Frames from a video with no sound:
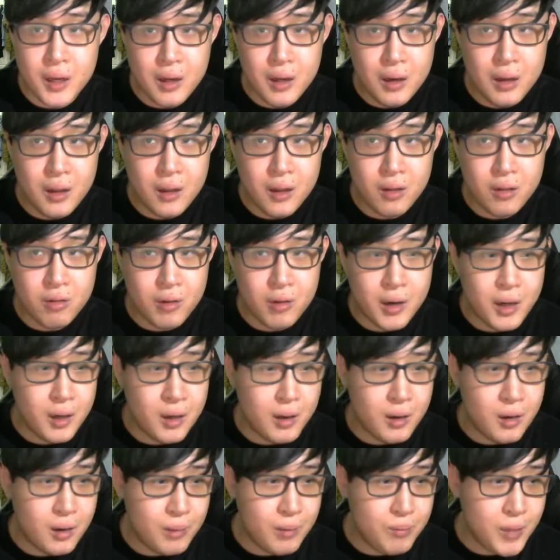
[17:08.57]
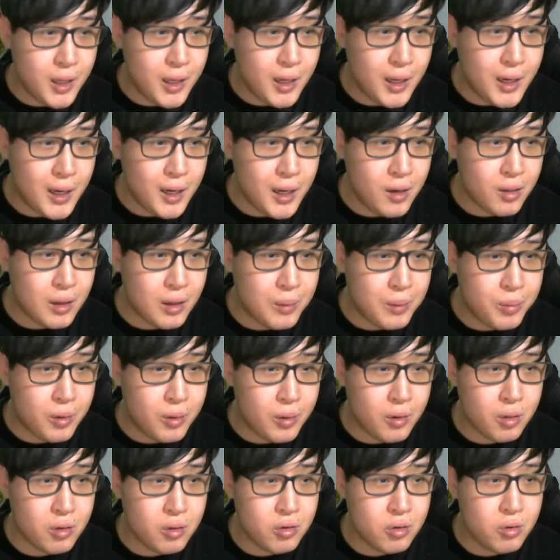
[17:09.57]
list, right, there are other
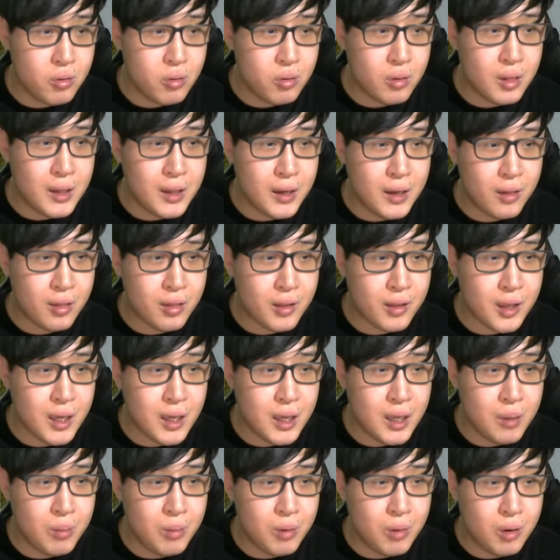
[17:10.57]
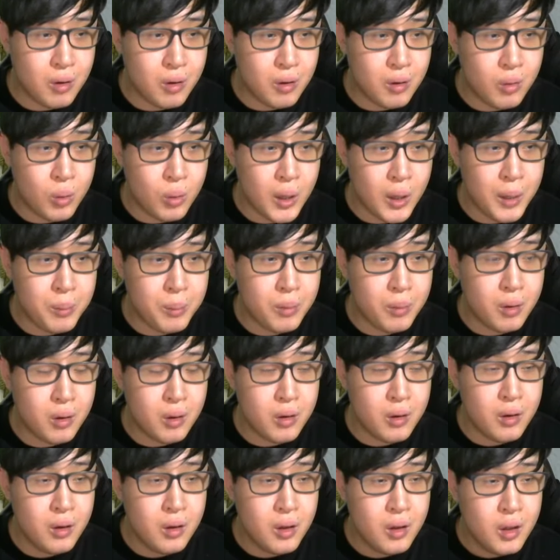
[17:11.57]
supports to choose like Scam or
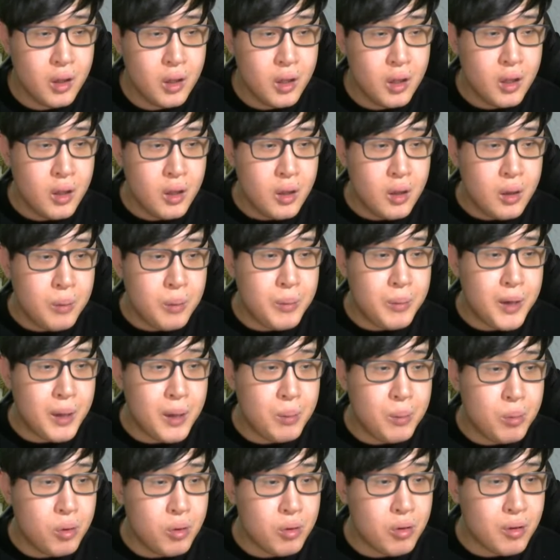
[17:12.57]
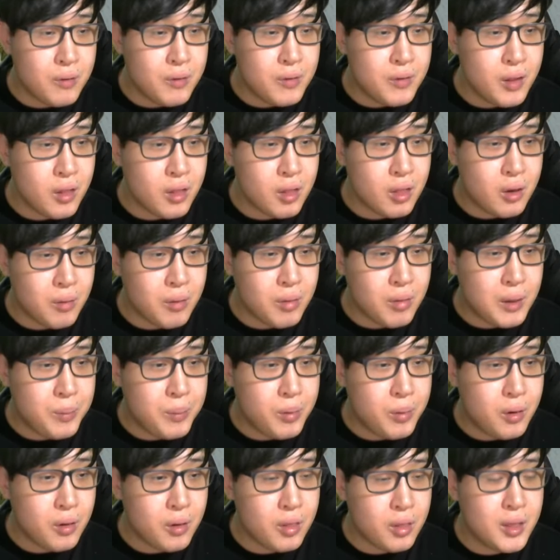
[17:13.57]
Whitemon, but most of these top
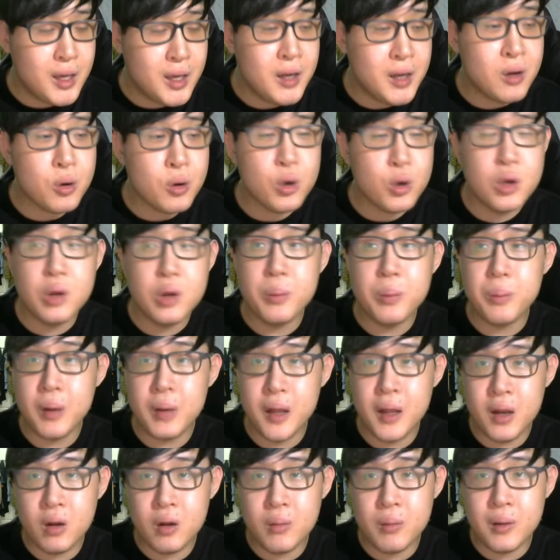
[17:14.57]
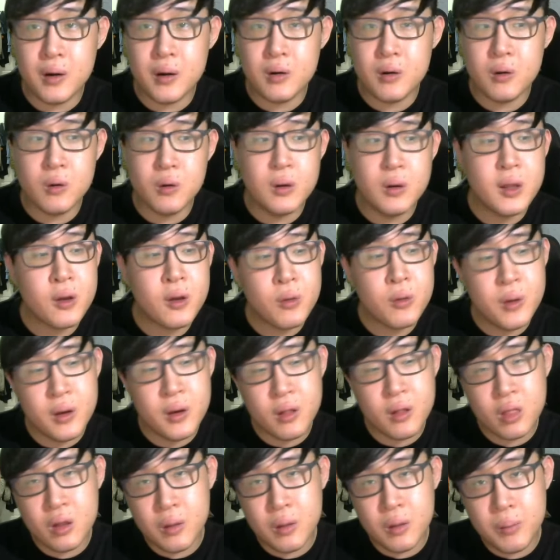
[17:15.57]
supports, they are not going to play tomorrow. Liquid
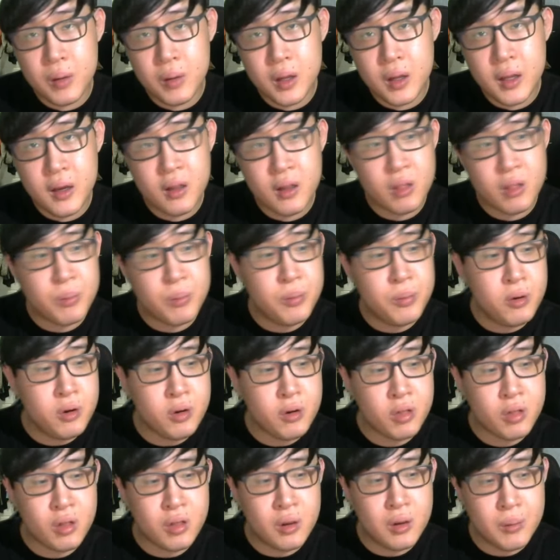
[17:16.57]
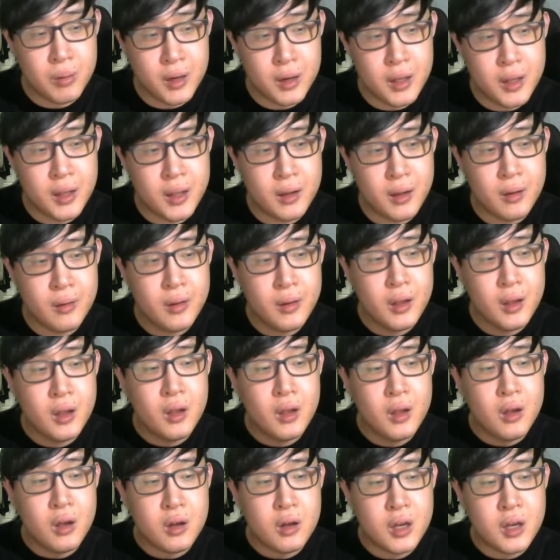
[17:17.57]
is not playing, Spirit is not playing,
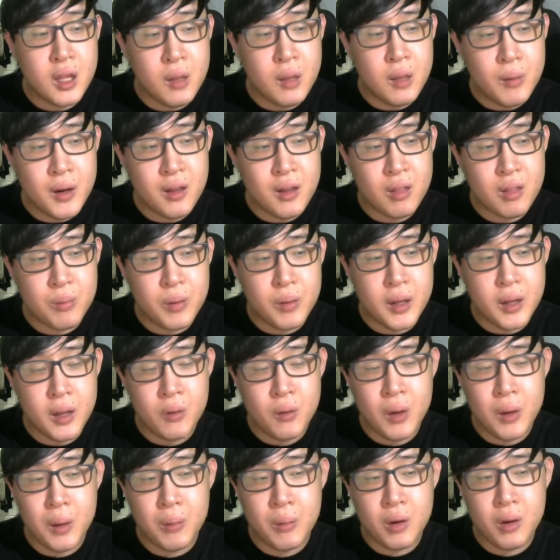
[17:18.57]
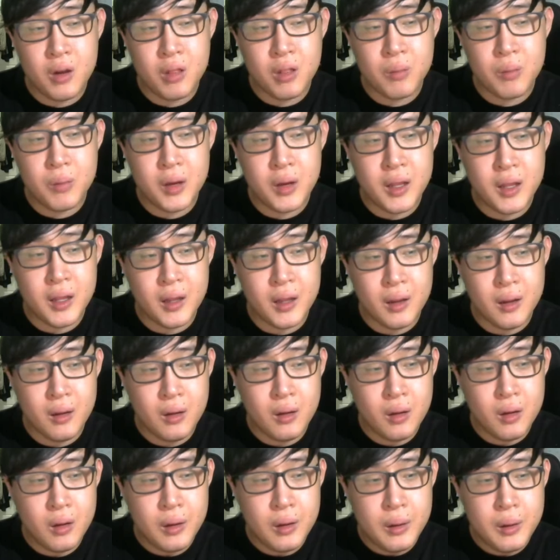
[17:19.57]
T1 is playing, Whitemon is playing,
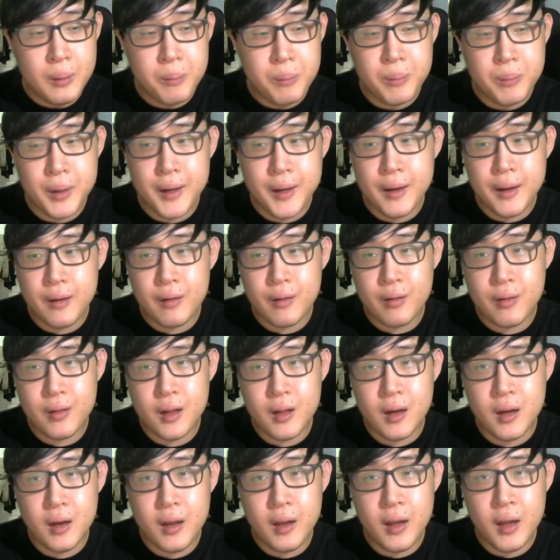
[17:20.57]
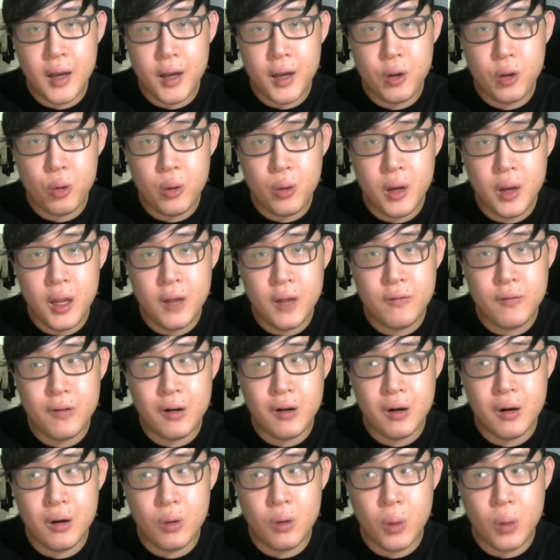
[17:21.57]
but sadly I don't have
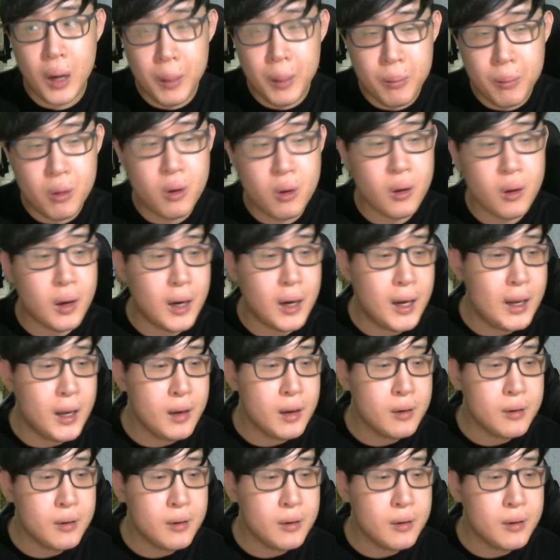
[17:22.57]
a Whitemon card.